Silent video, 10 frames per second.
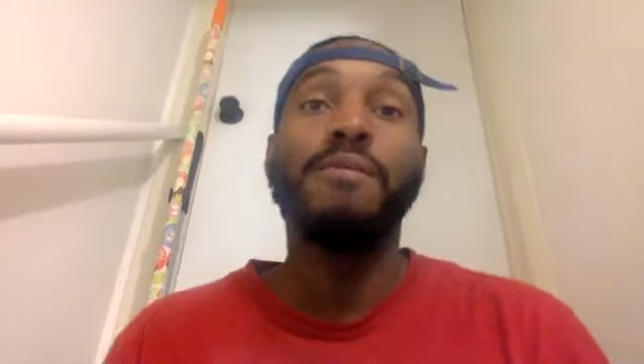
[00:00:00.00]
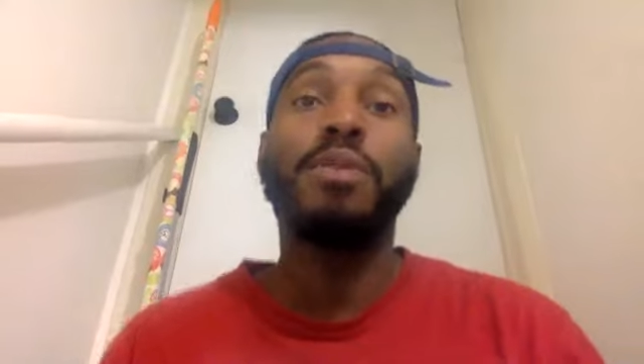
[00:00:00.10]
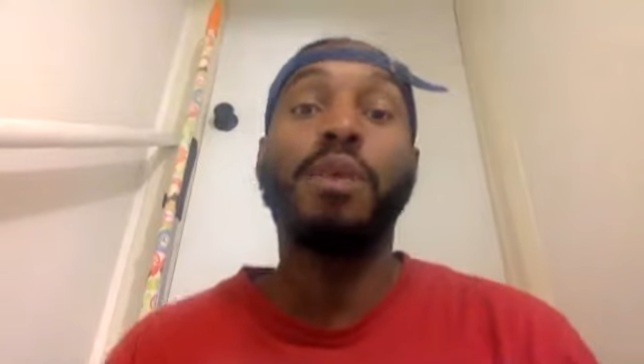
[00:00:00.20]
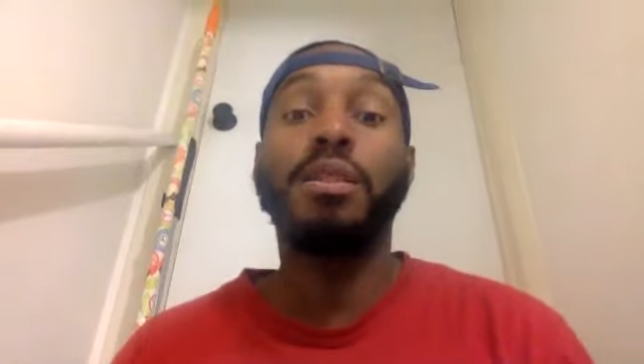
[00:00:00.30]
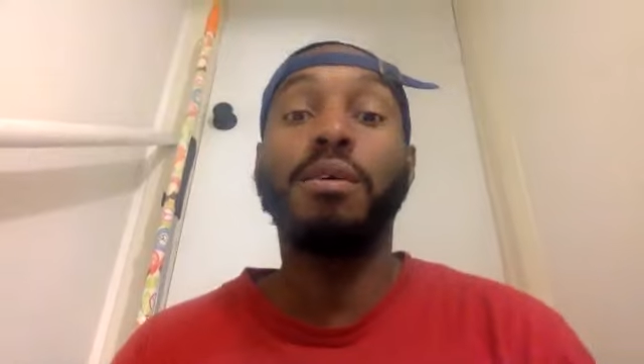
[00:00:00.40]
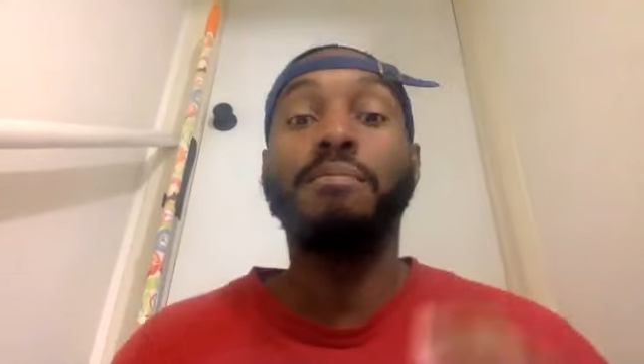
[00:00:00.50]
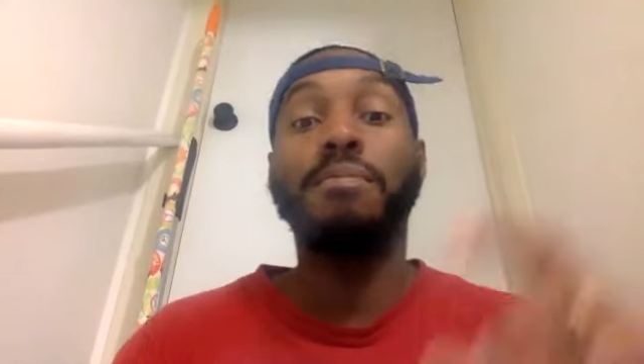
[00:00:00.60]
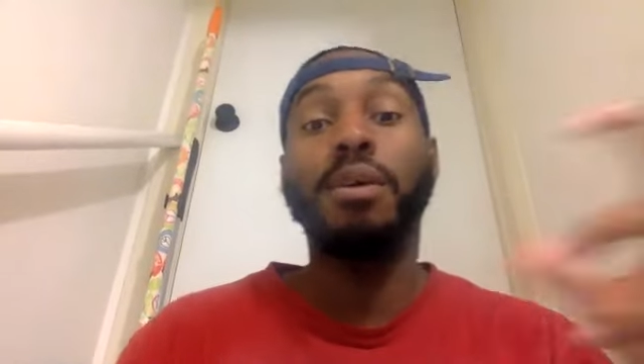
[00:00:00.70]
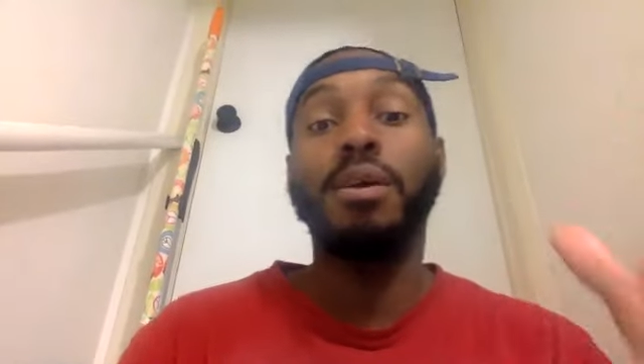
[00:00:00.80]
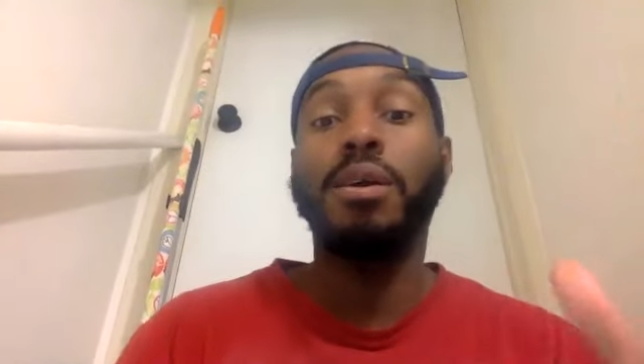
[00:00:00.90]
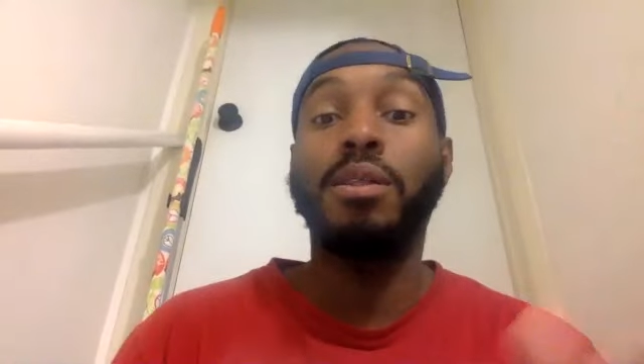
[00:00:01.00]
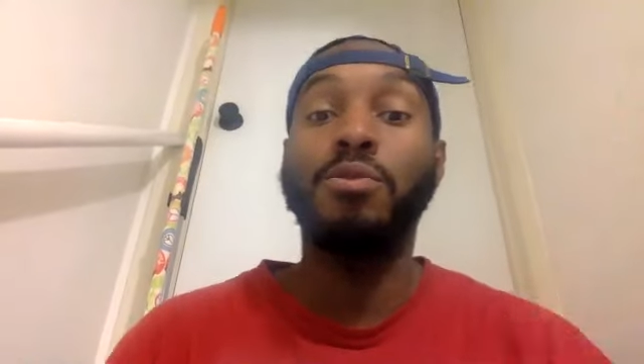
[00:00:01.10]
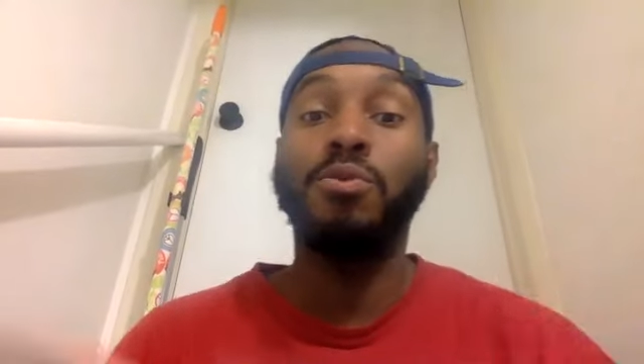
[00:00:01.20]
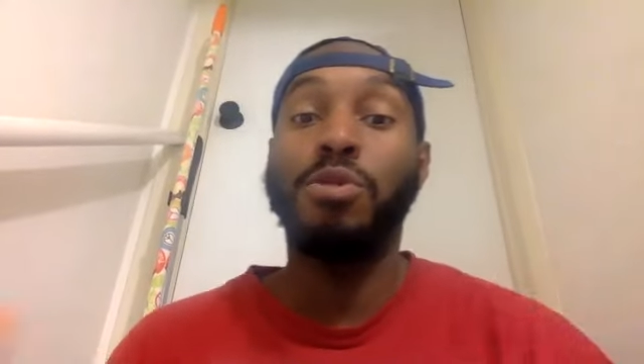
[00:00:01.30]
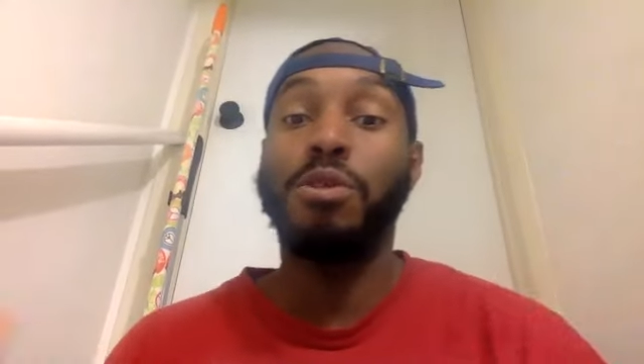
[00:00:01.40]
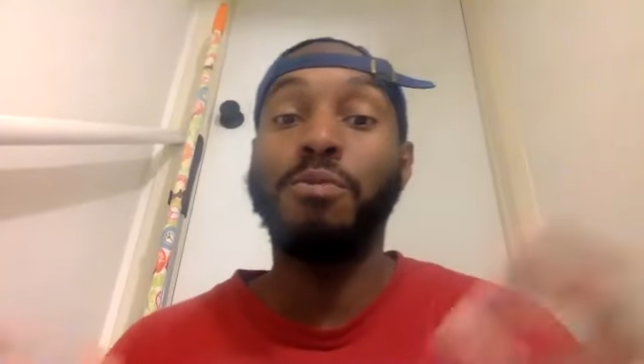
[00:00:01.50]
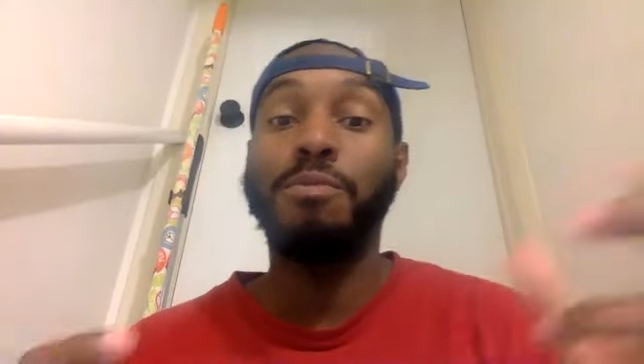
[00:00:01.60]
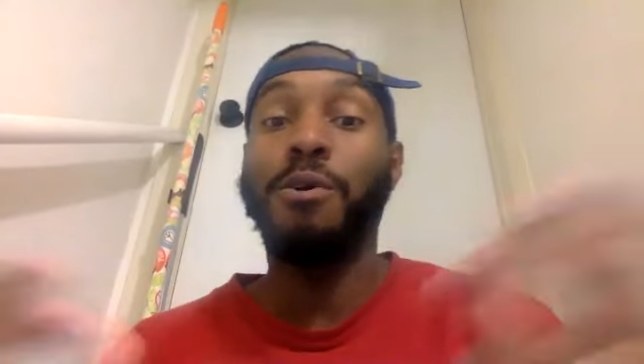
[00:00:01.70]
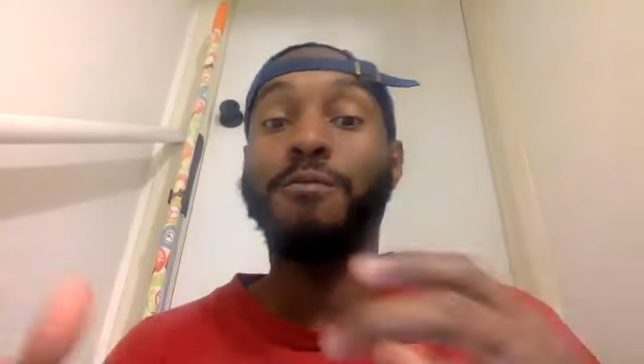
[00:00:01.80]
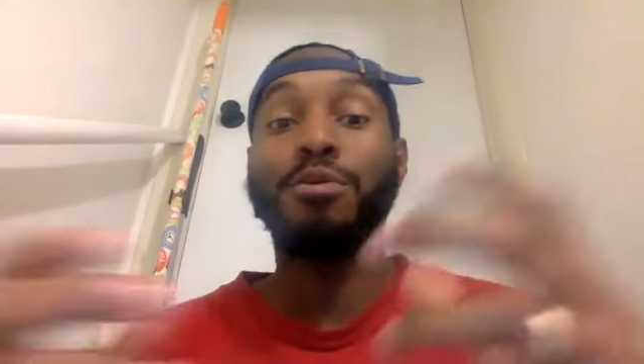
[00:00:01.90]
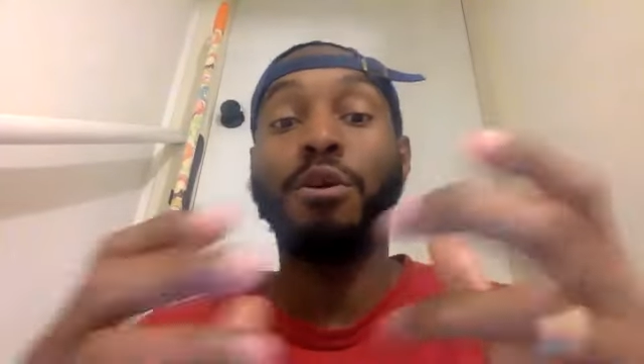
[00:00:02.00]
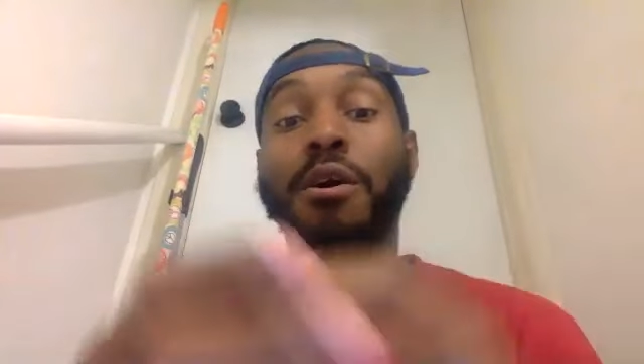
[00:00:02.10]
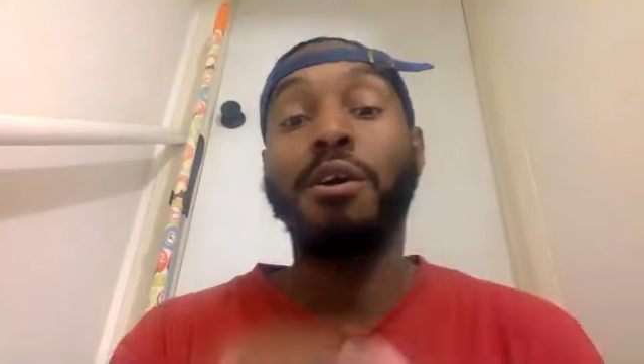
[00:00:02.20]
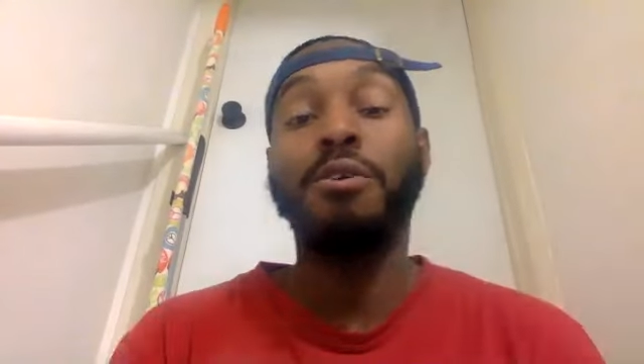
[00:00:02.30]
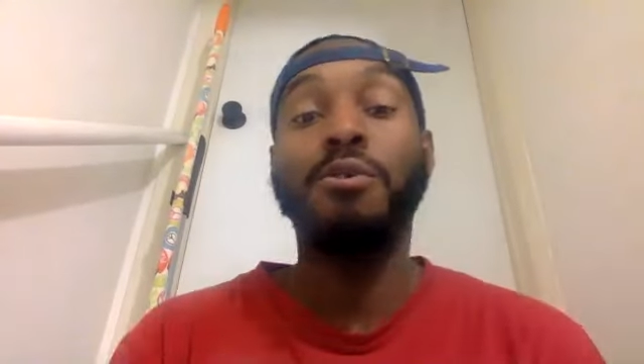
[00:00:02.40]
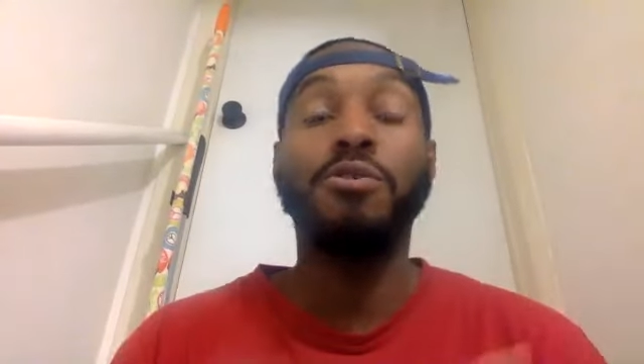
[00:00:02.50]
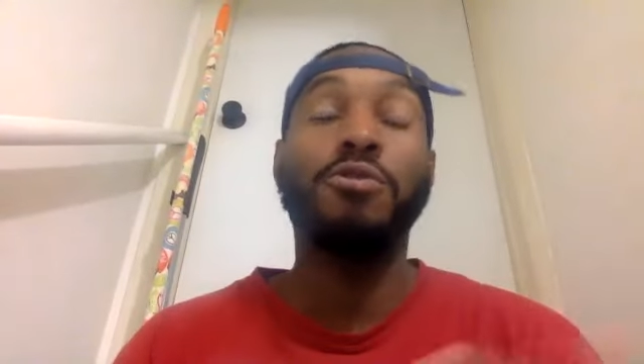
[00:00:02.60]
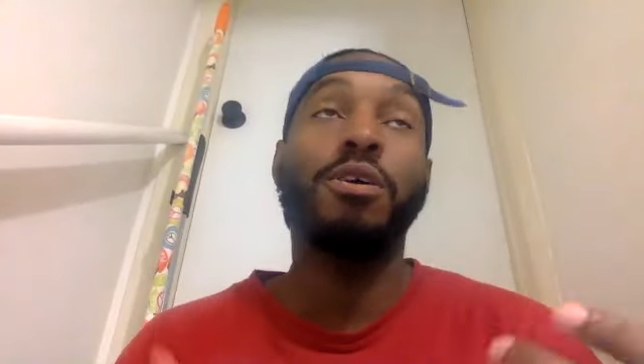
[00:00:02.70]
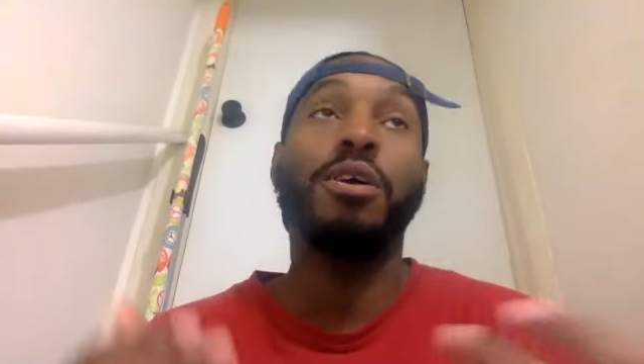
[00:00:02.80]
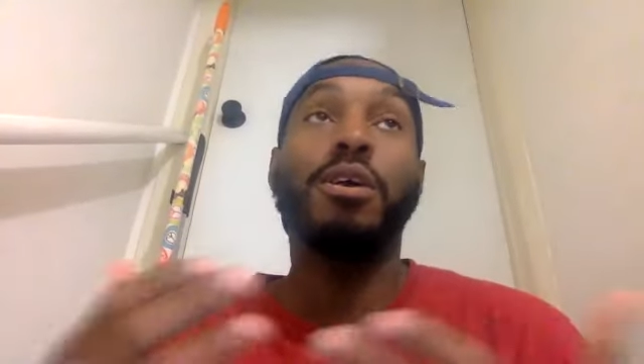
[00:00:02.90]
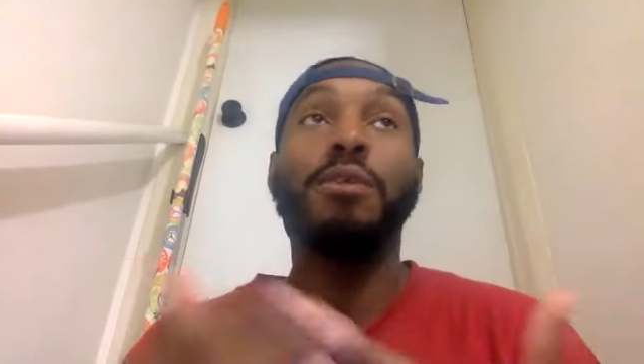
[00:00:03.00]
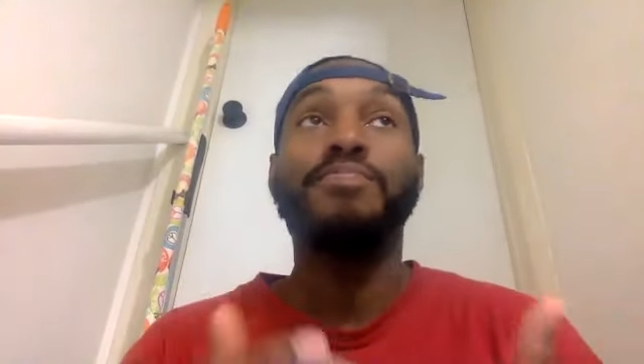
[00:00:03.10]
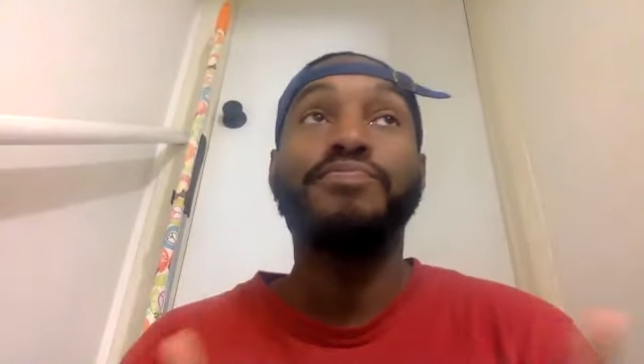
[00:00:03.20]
telling me and Luther we're both starting going to